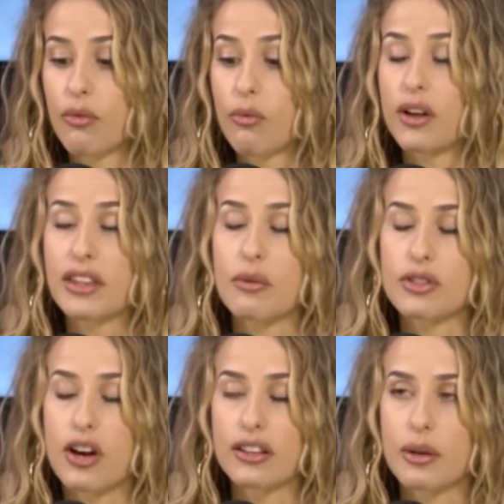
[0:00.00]
what they
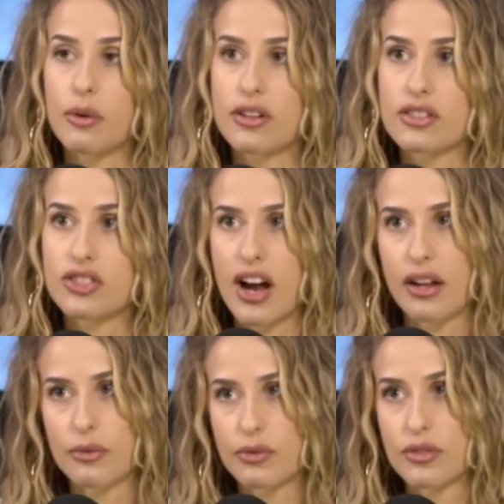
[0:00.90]
were taught they were as a
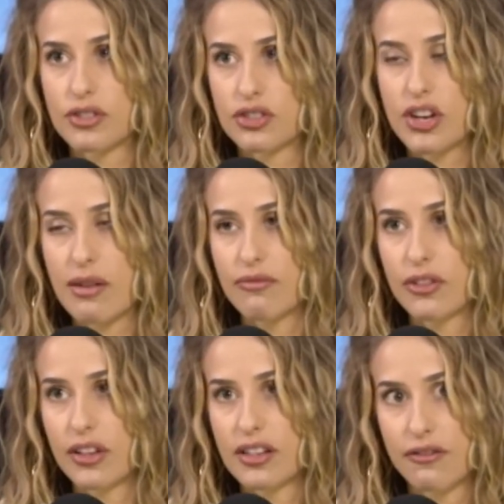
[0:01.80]
child, which was
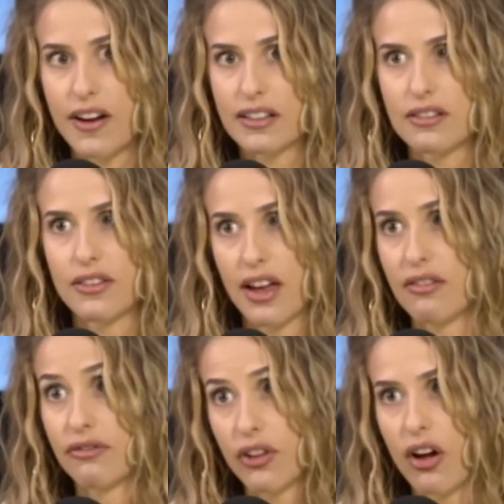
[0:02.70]
shameful and defective
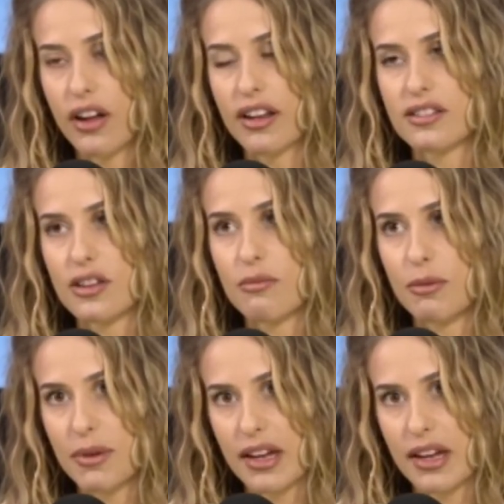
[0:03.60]
and flawed as a human